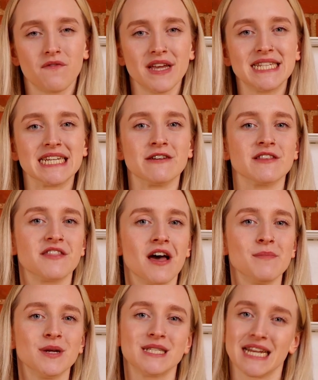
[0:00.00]
Fitting
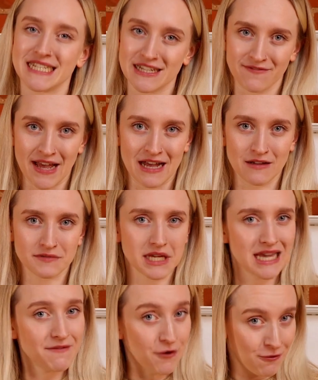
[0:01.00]
thermostatic valves,
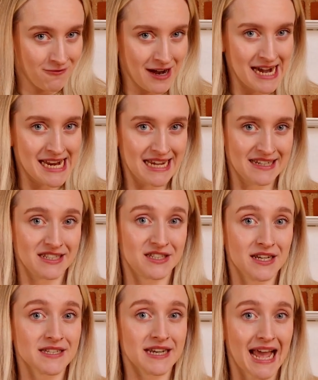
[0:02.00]
if your radiator
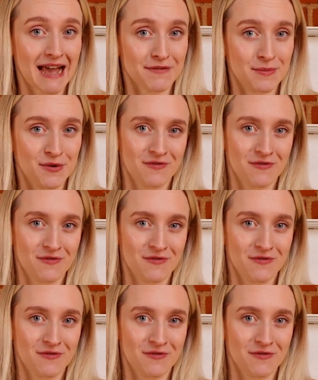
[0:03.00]
doesn't have them